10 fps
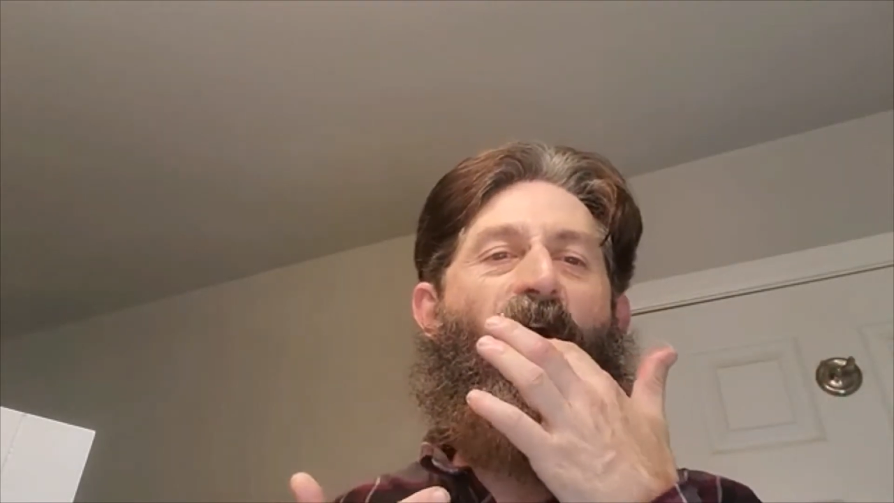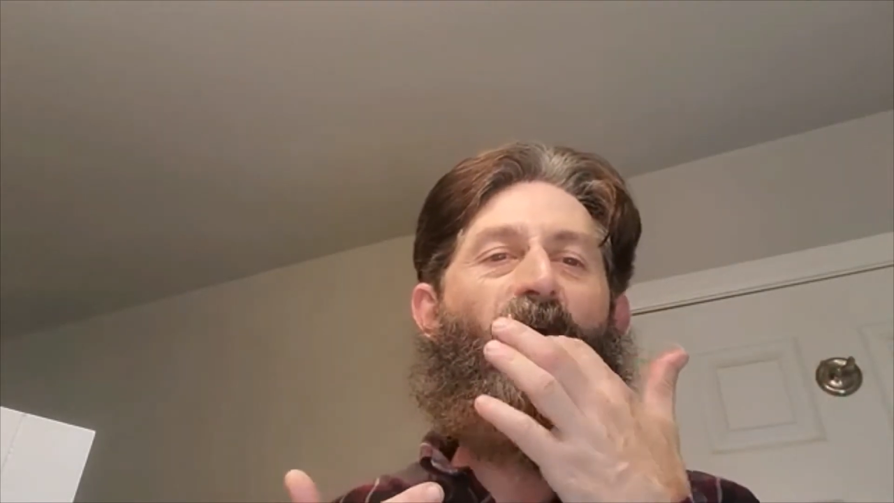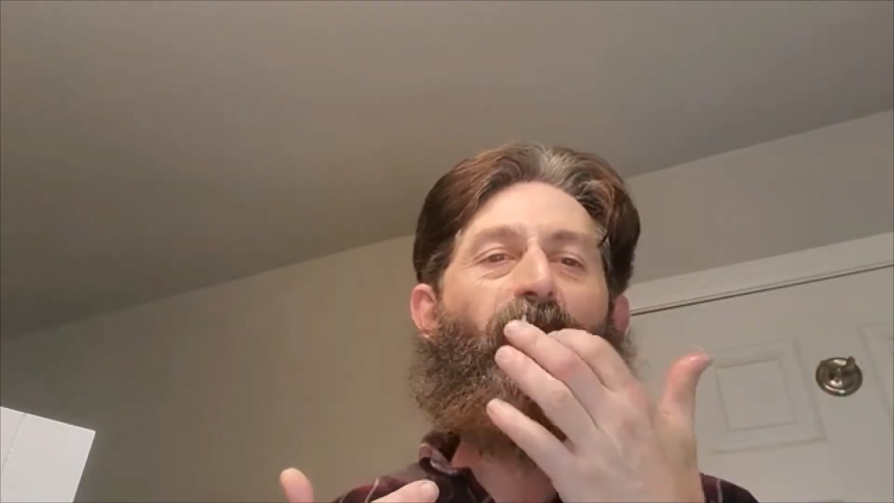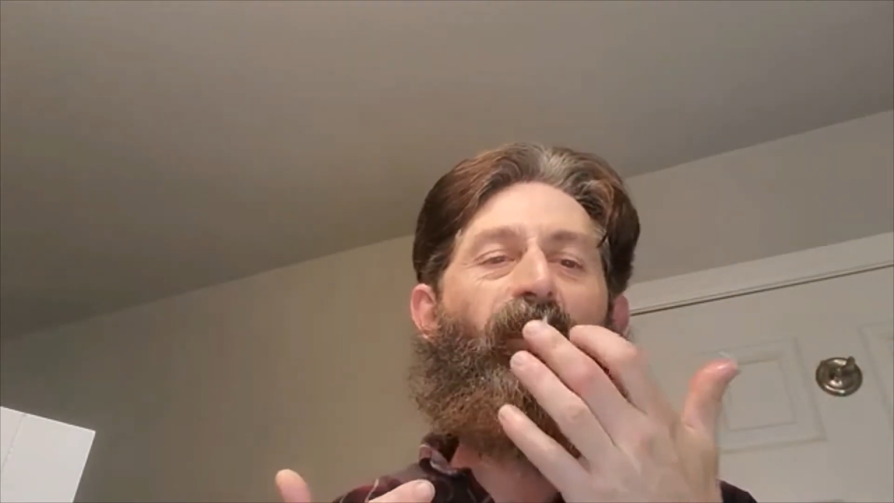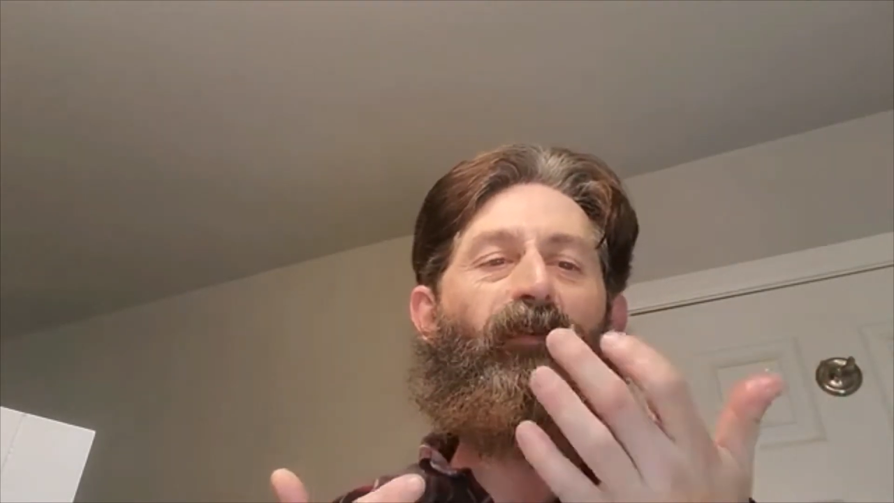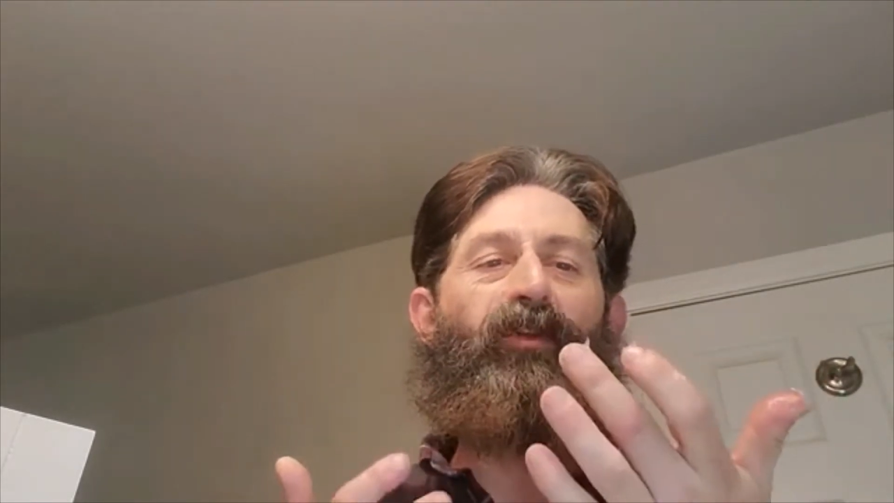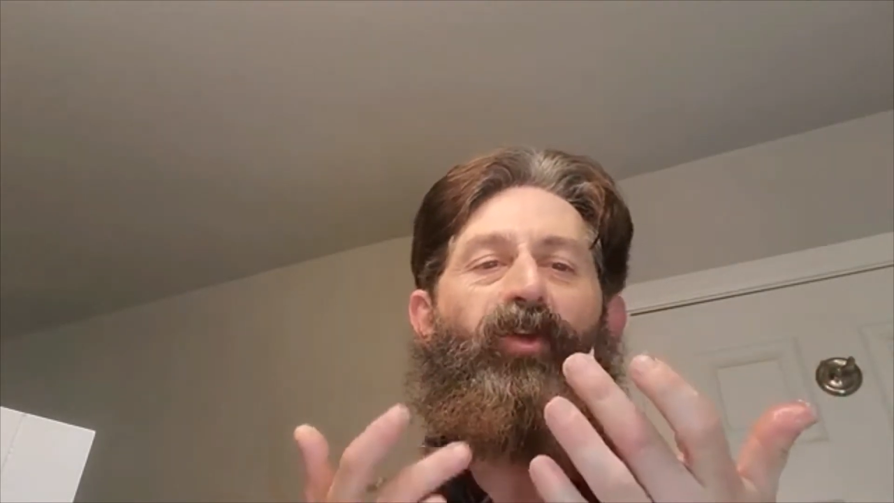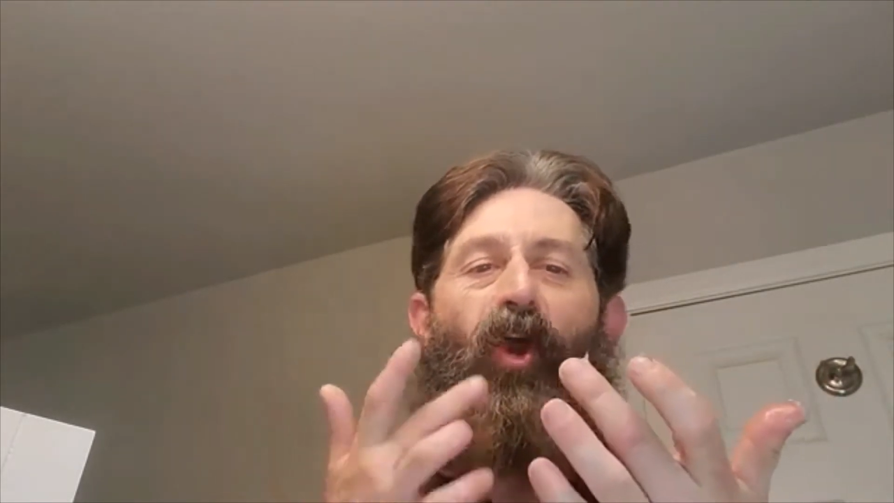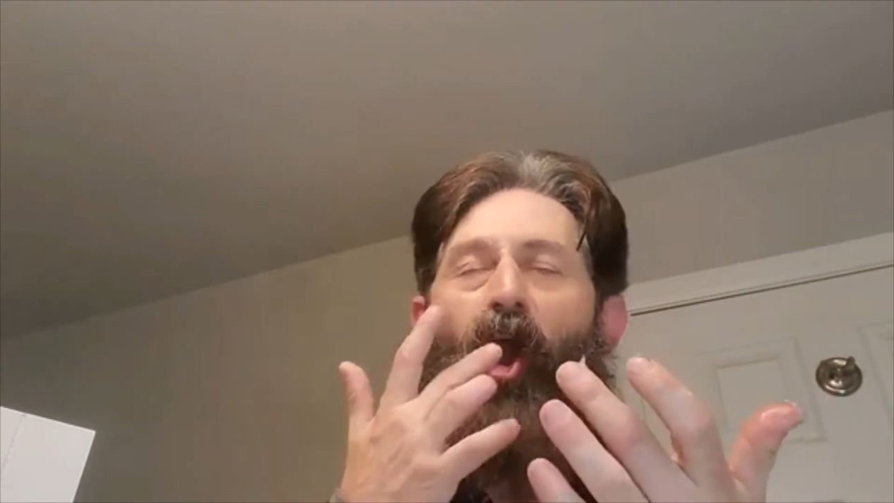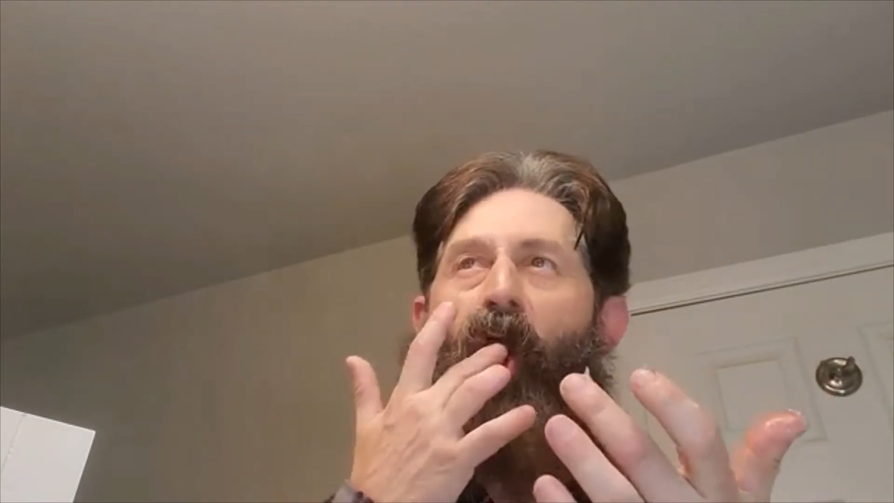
But with